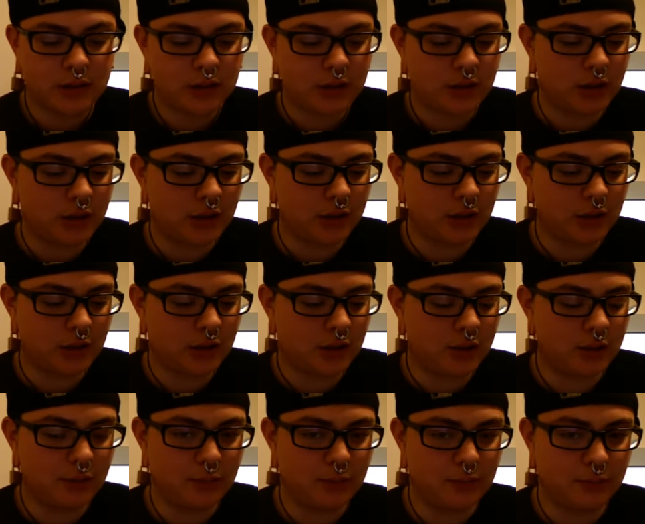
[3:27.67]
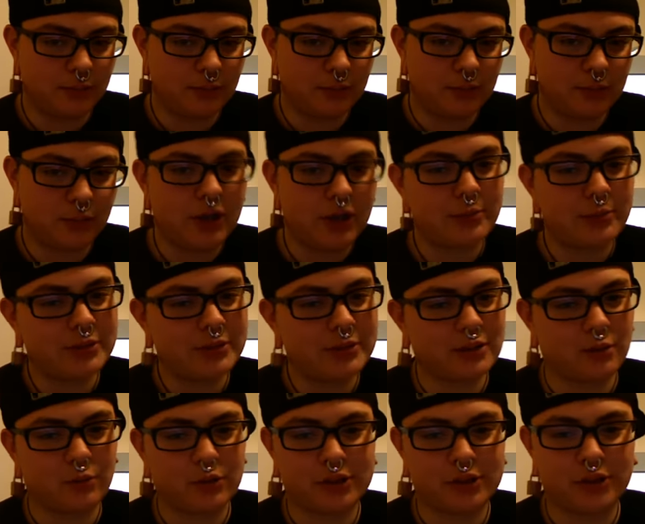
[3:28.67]
Um, probably depends
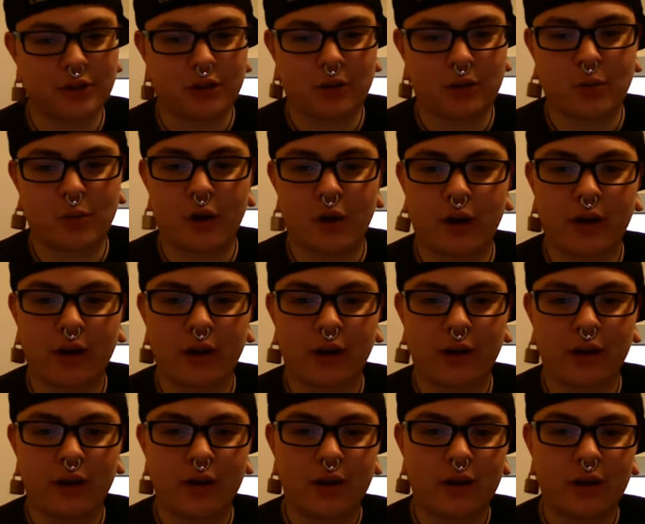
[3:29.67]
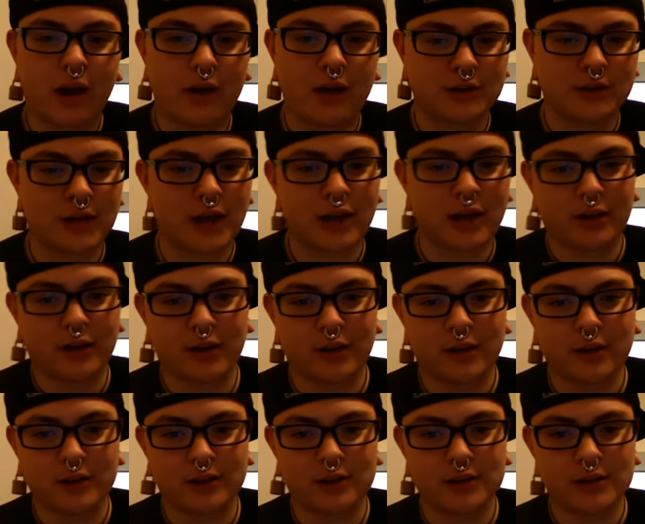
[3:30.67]
on what shirt I'm wearing, how tight it
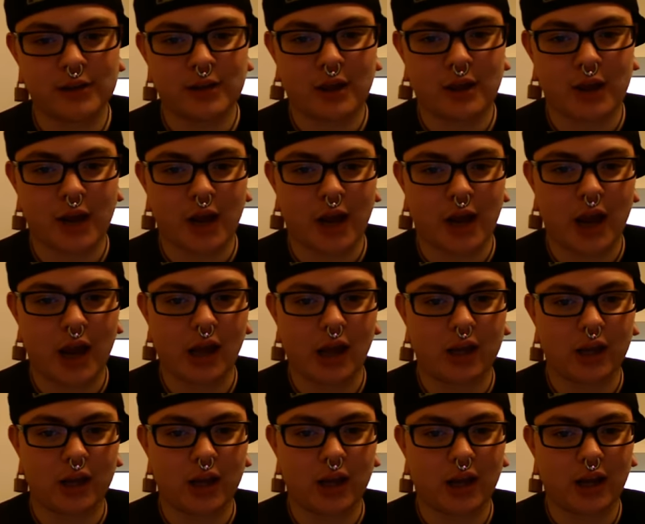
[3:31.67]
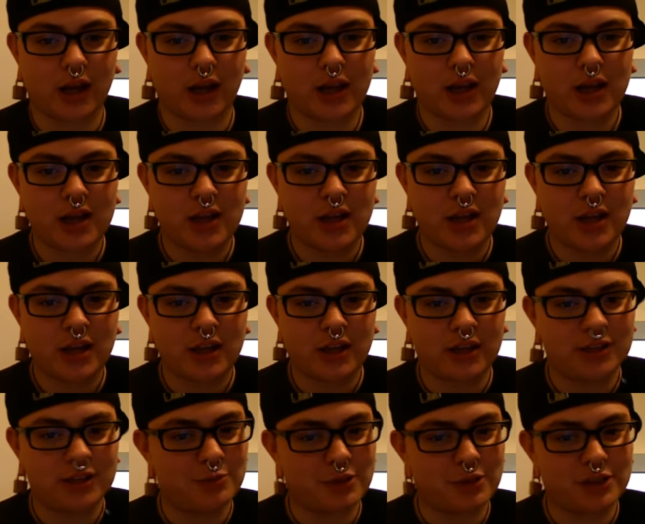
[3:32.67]
is, and like the
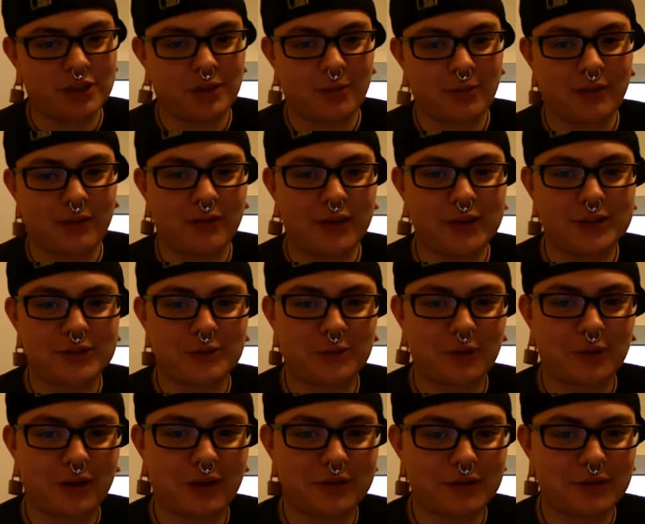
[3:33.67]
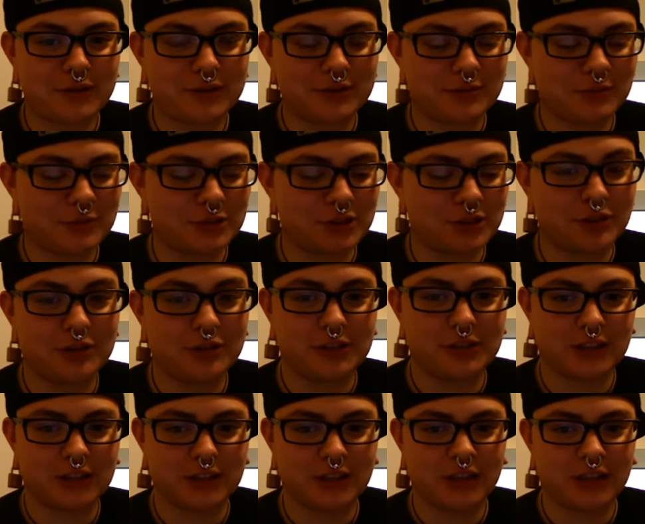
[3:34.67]
expression on my face or whatever, which is
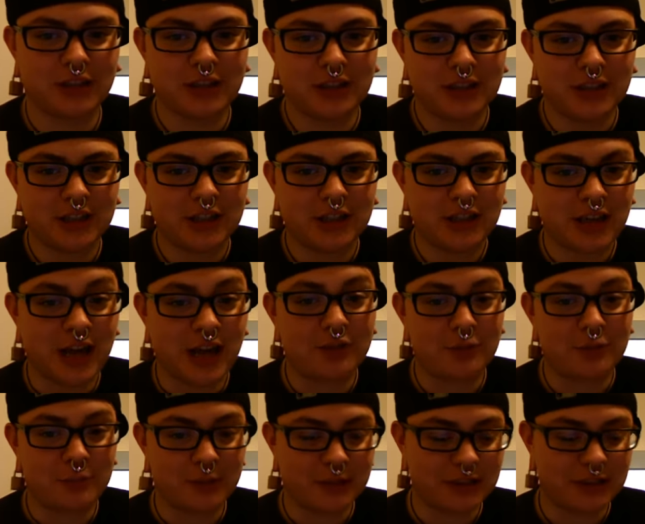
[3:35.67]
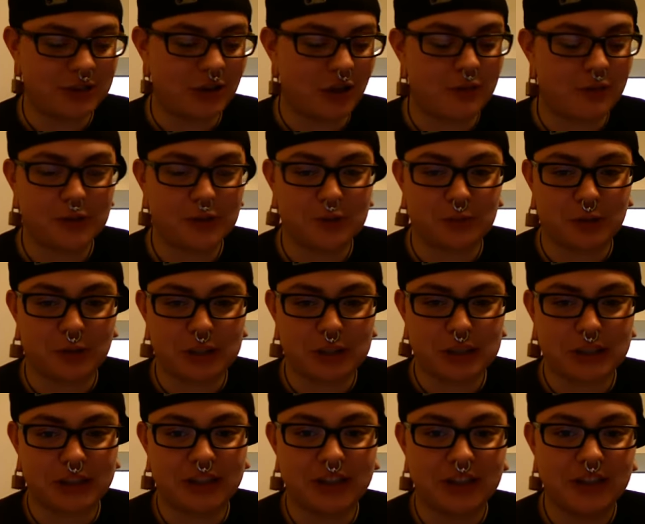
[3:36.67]
usually kind of a pissed off
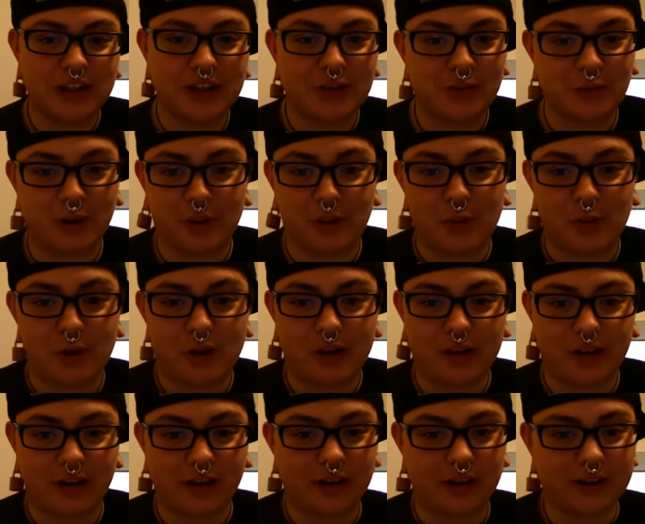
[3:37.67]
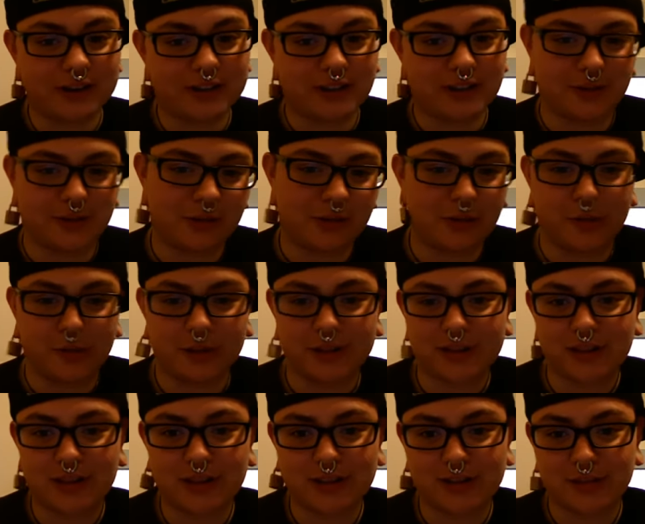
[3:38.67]
expression when I'm walking because I don't want anybody to
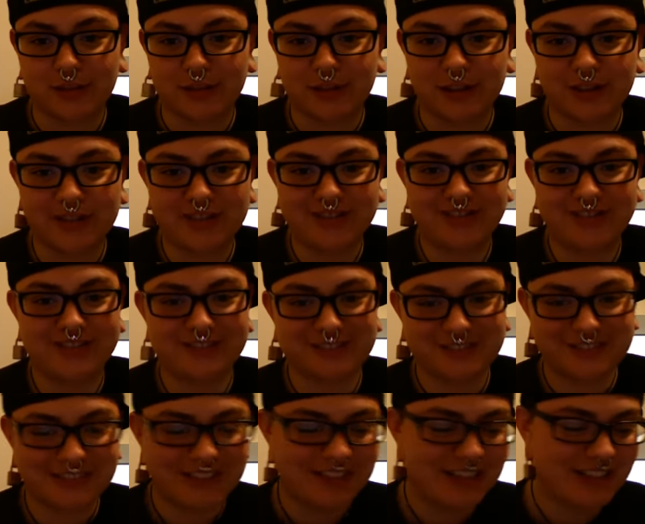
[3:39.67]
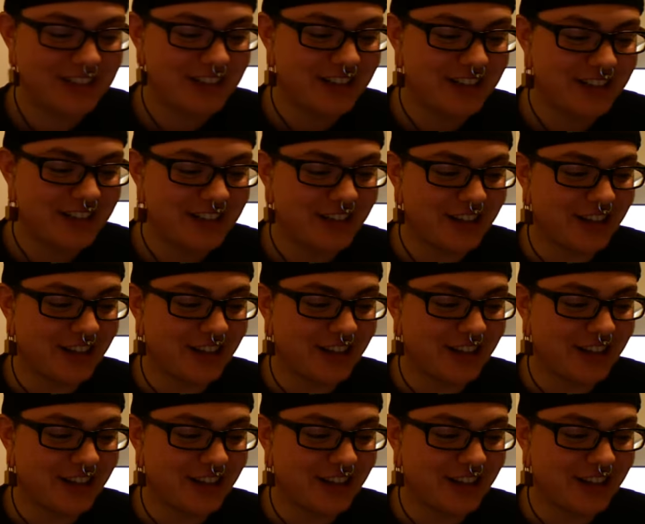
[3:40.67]
talk to me.